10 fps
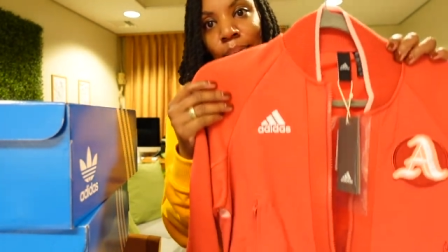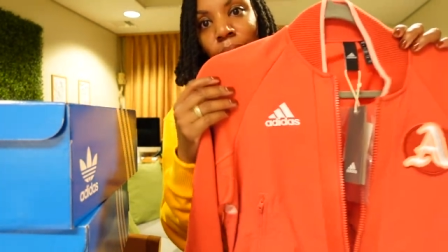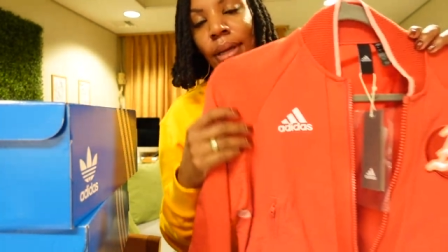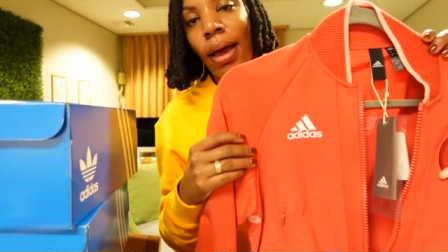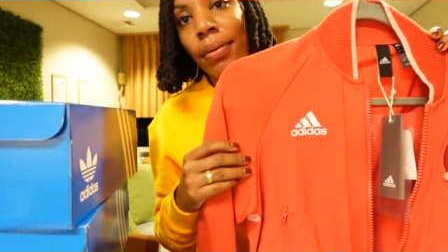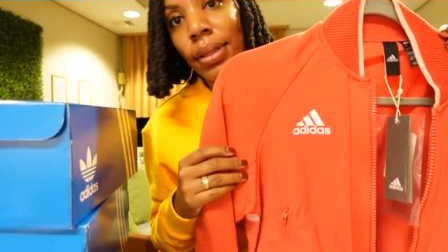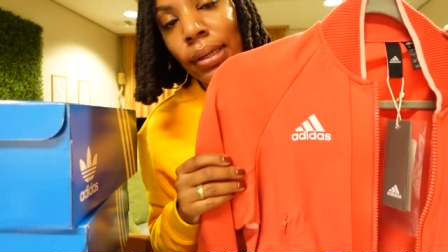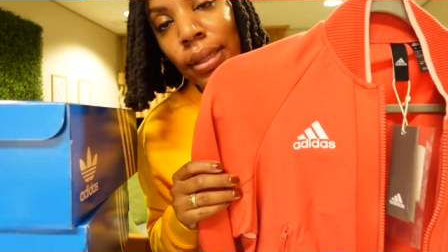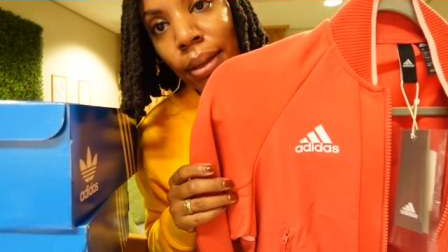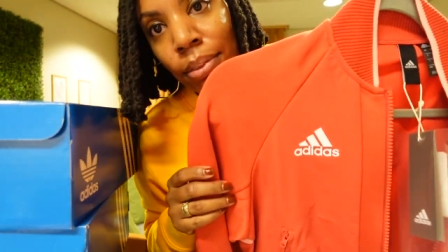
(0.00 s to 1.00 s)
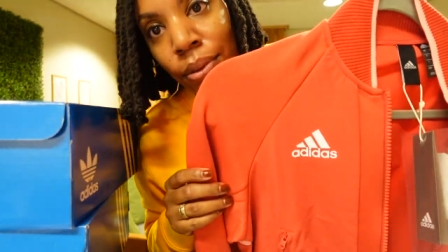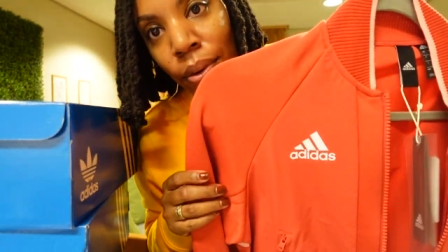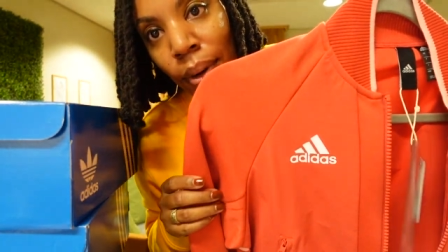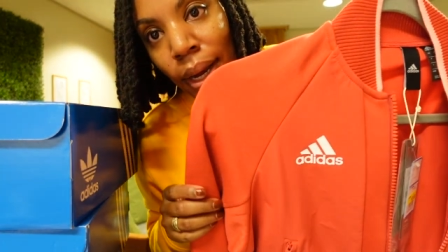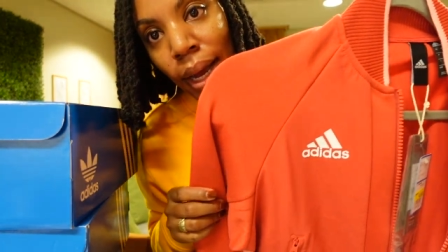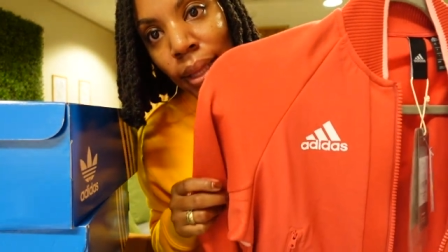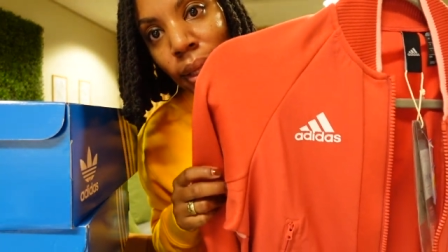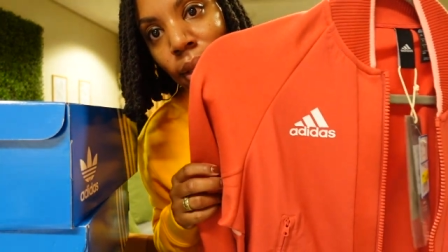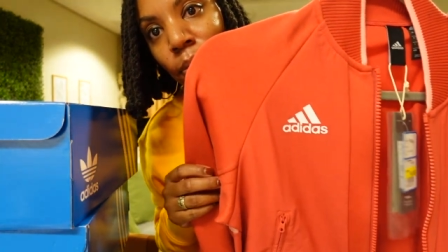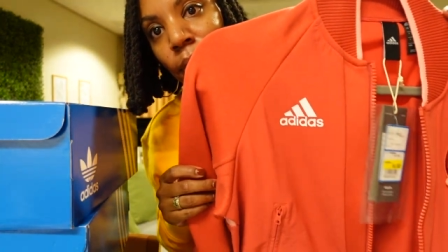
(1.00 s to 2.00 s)
but I was in the same store when I got
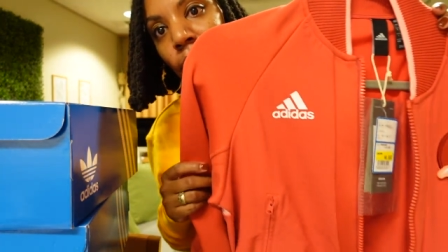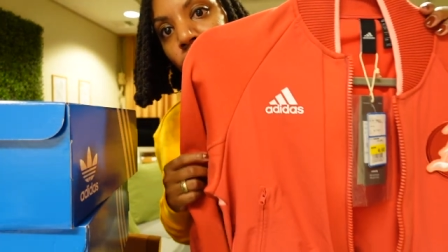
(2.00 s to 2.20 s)
these. But this